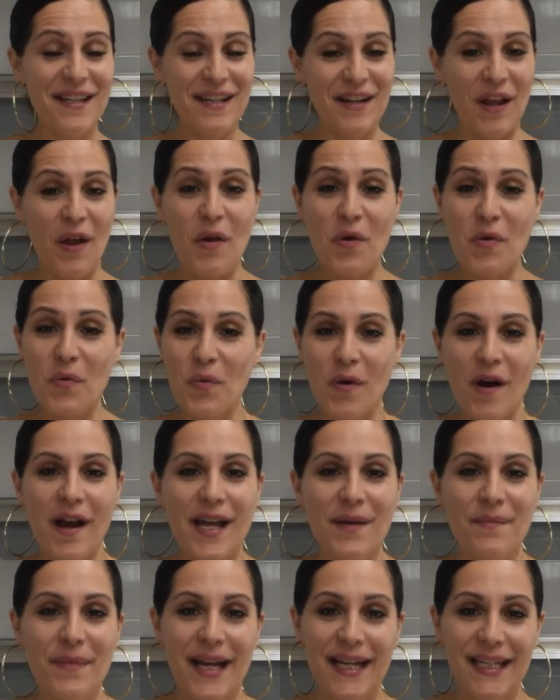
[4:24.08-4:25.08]
know why
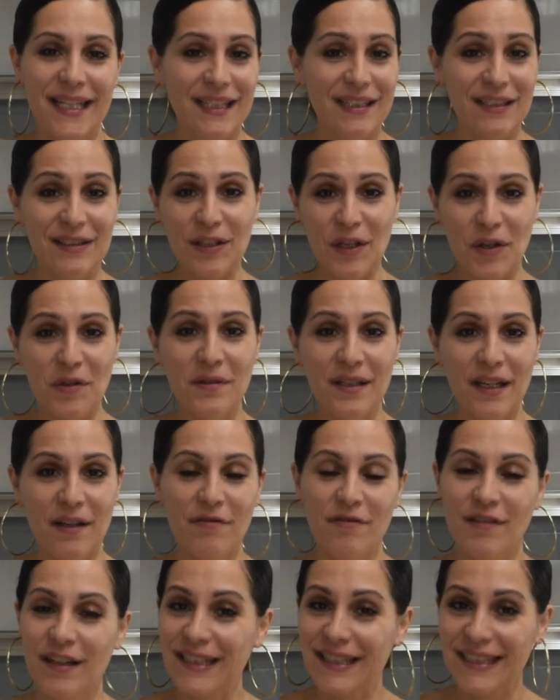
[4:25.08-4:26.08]
I'm adding 2
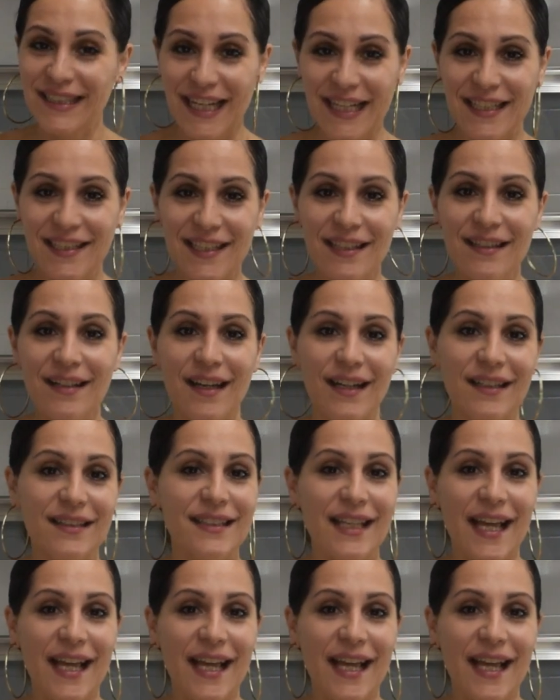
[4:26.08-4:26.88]
different textured nuts.